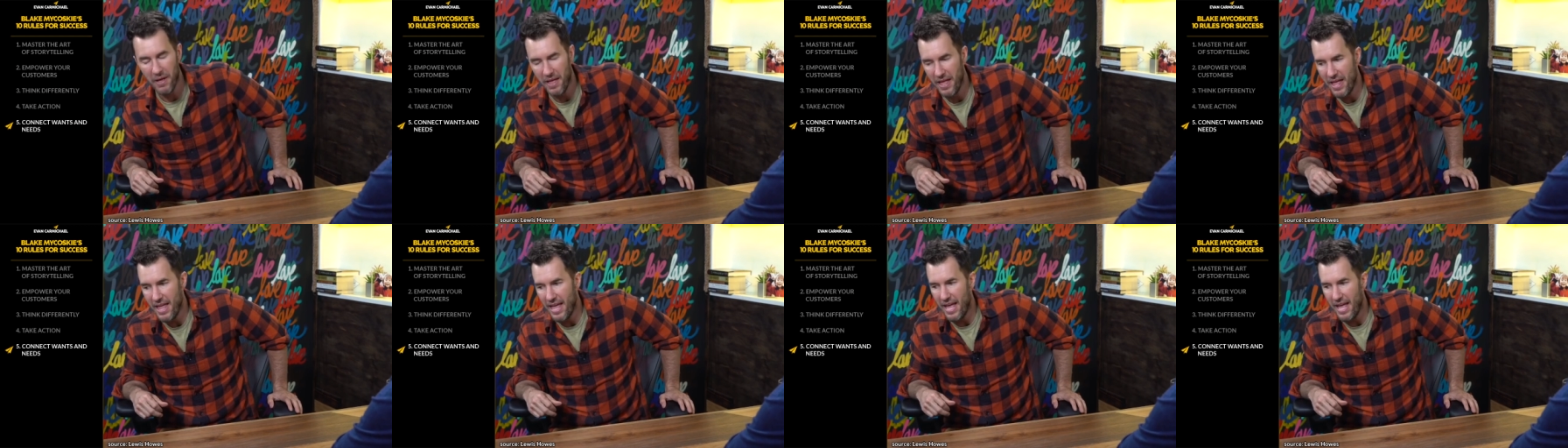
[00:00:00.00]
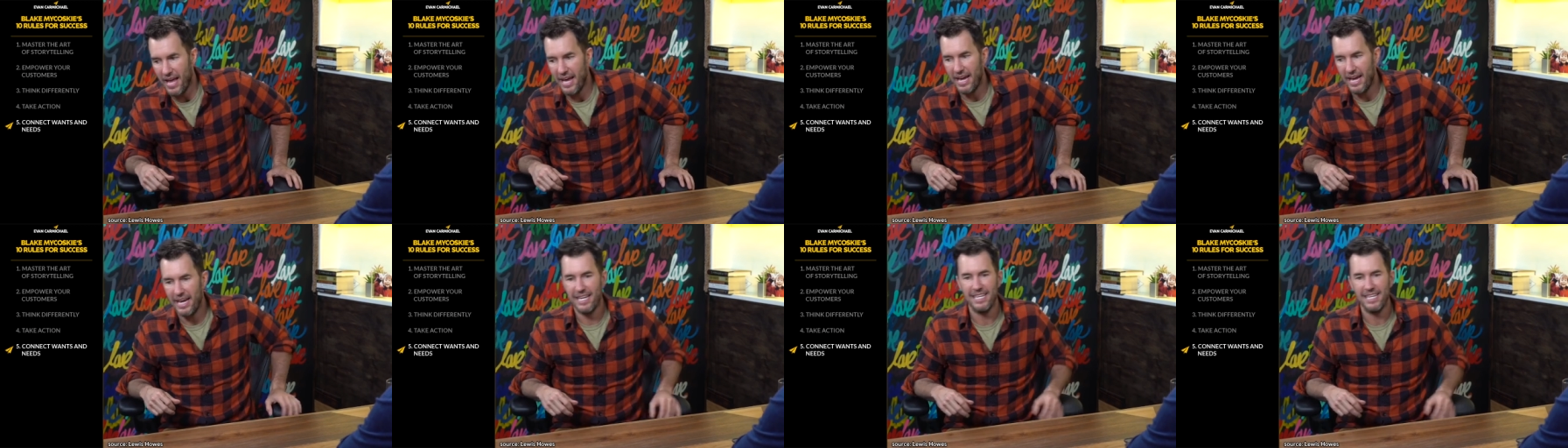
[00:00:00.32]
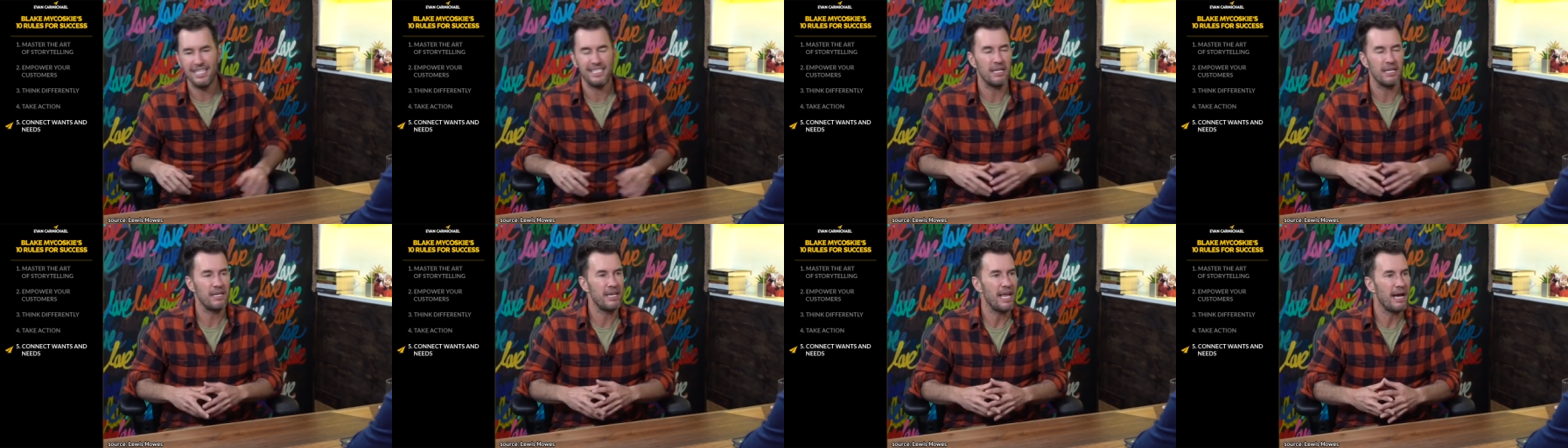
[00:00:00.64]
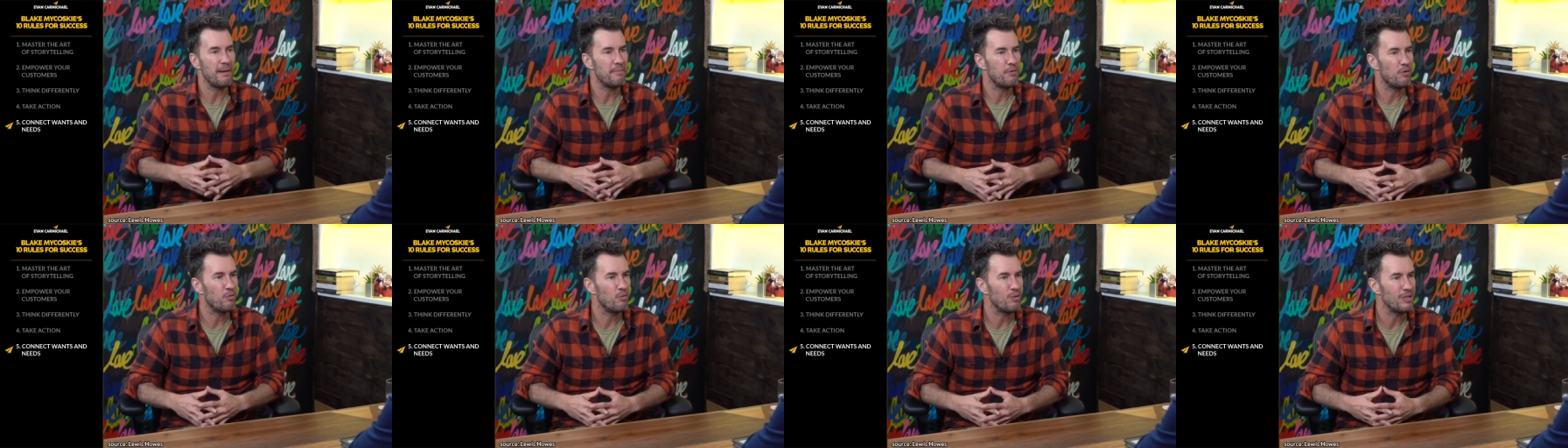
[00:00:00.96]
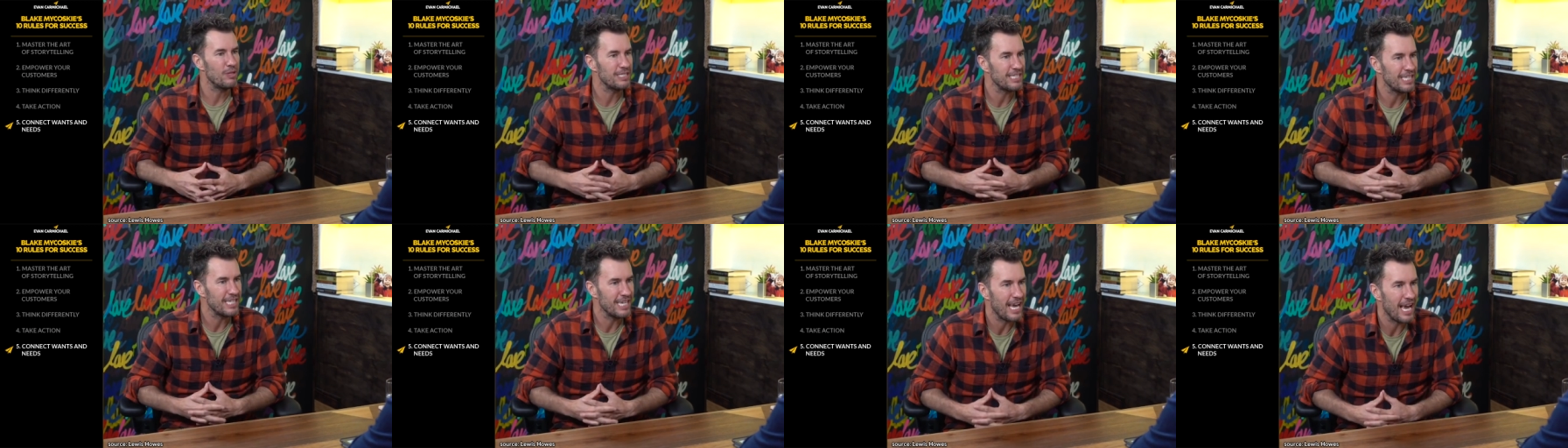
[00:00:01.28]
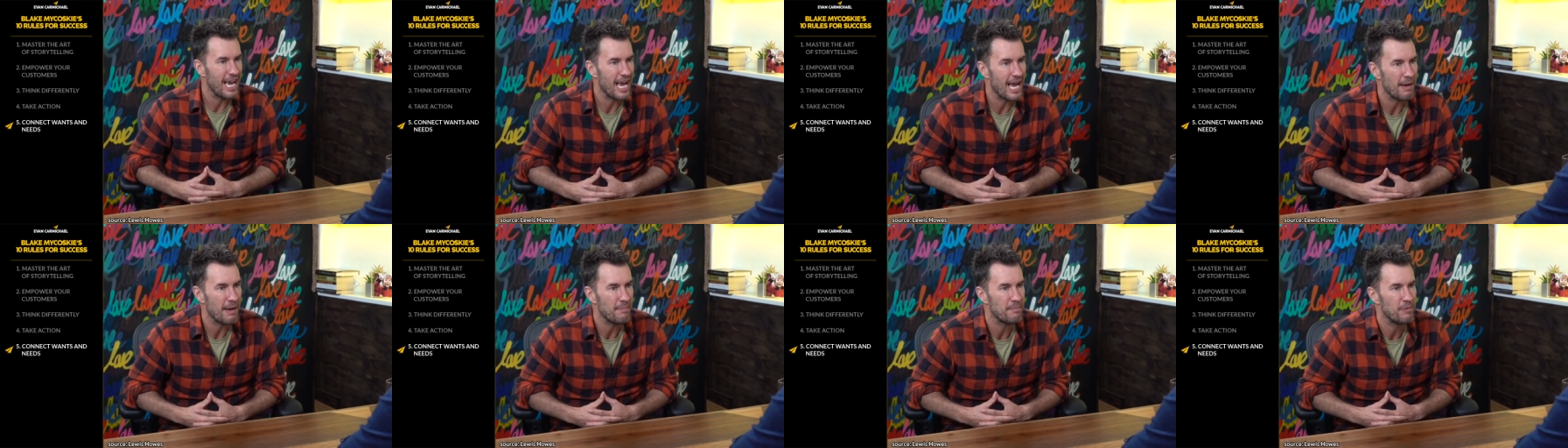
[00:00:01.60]
mm And he said, Yeah, but what's going to
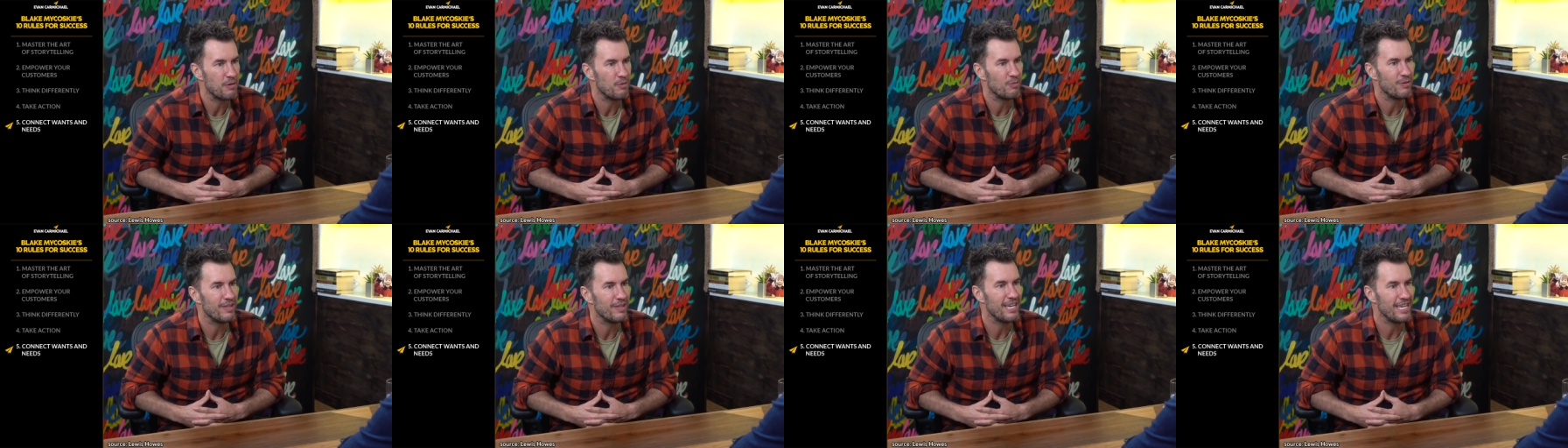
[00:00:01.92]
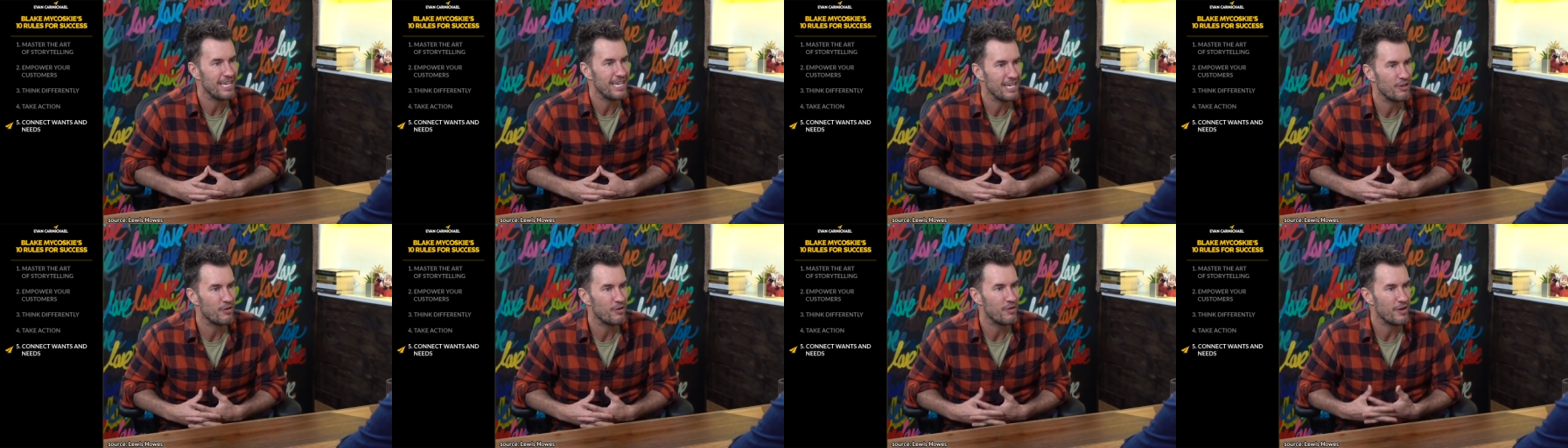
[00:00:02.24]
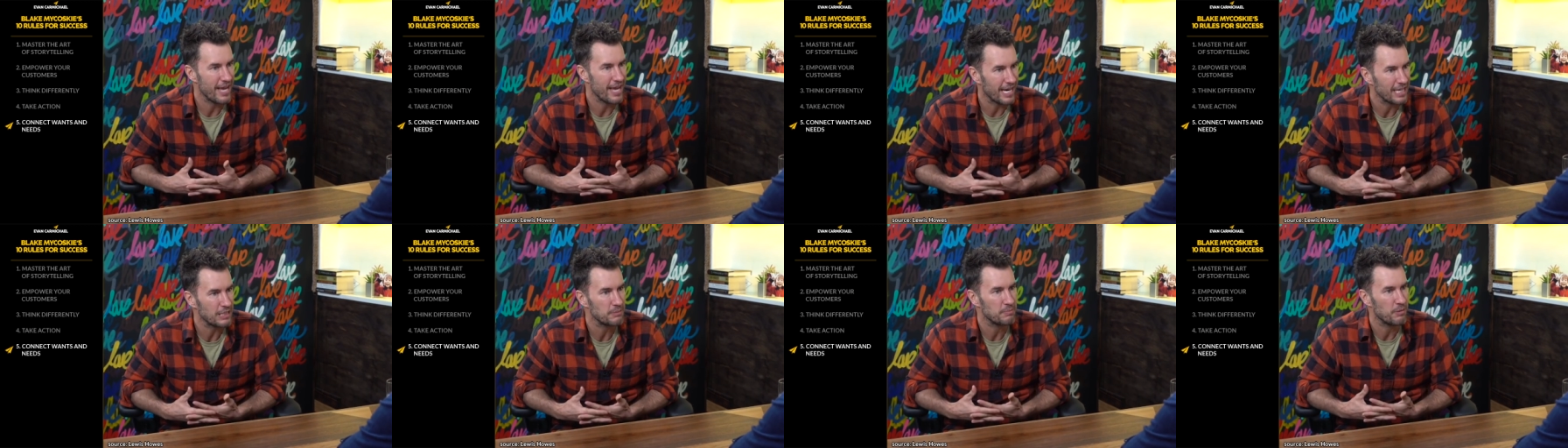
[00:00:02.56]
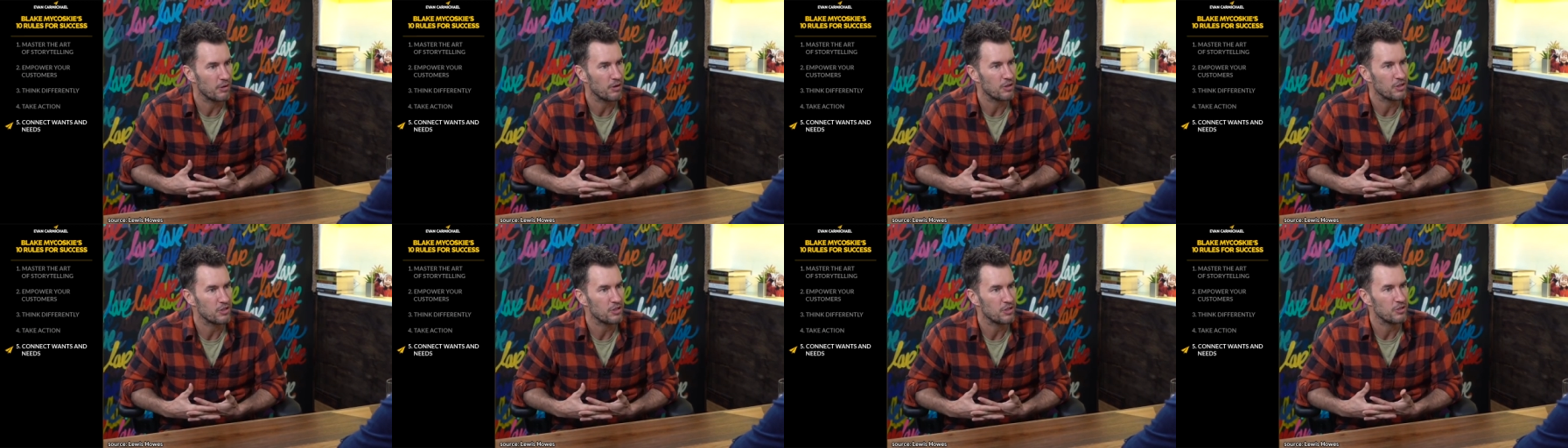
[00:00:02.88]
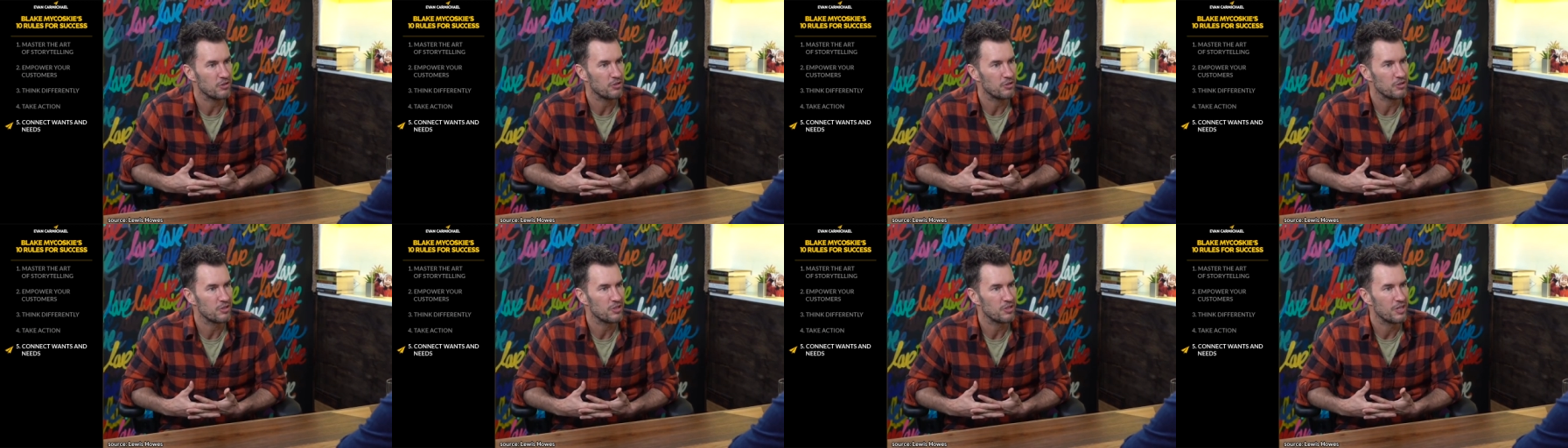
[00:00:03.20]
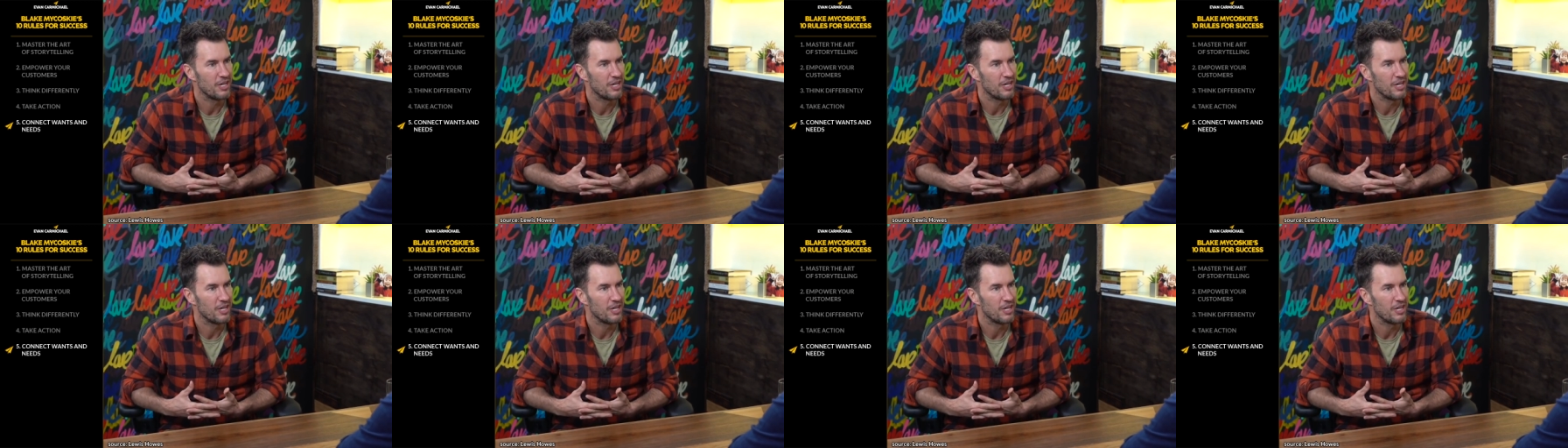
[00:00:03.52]
happen when they need their next pair of shoes?